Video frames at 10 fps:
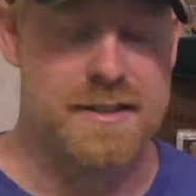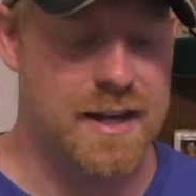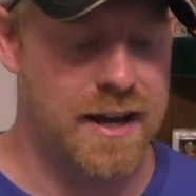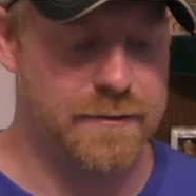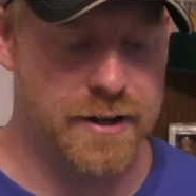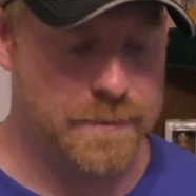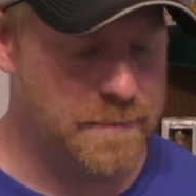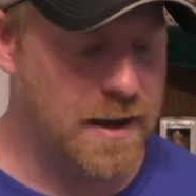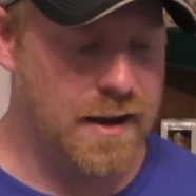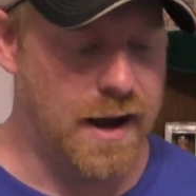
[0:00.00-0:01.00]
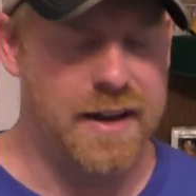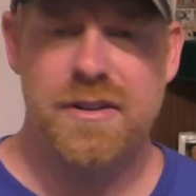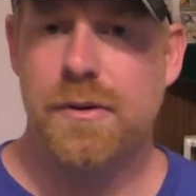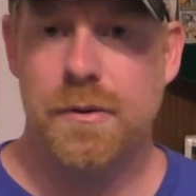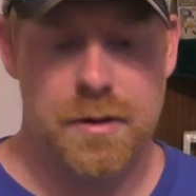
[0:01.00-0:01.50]
inside of it. I
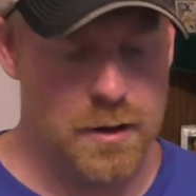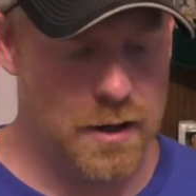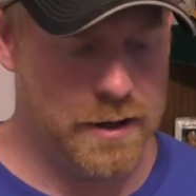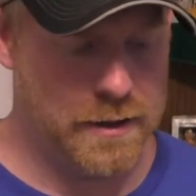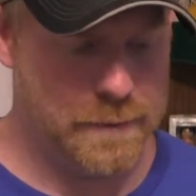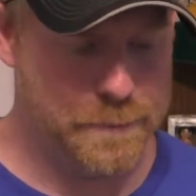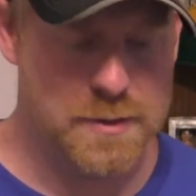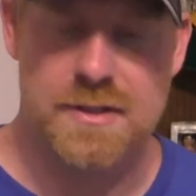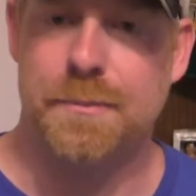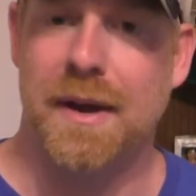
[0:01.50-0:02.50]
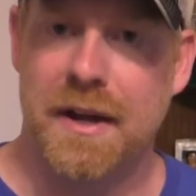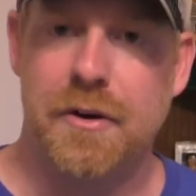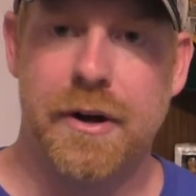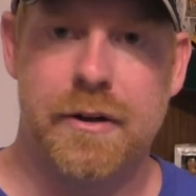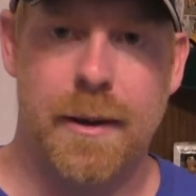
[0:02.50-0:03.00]
put some
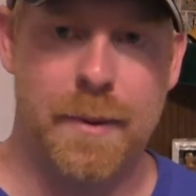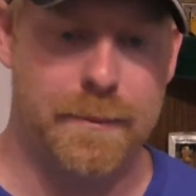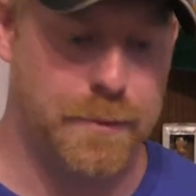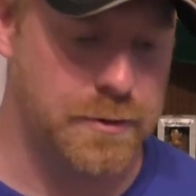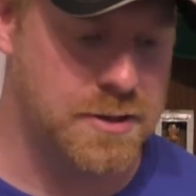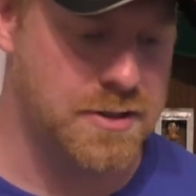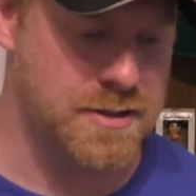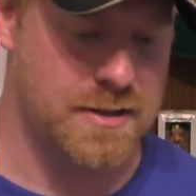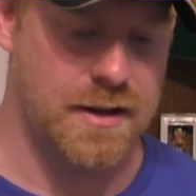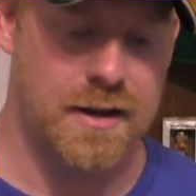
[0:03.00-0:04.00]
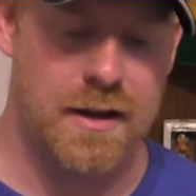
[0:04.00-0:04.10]
mink oil on my boots just